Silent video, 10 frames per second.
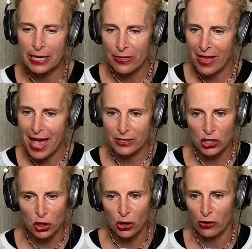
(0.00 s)
and that
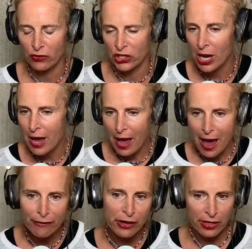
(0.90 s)
serves
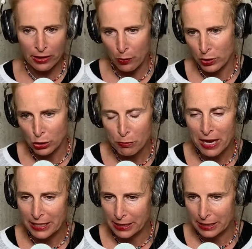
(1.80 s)
everything that we do
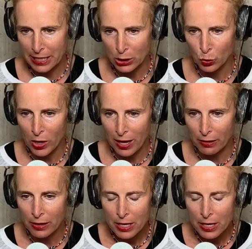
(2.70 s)
mentally as well.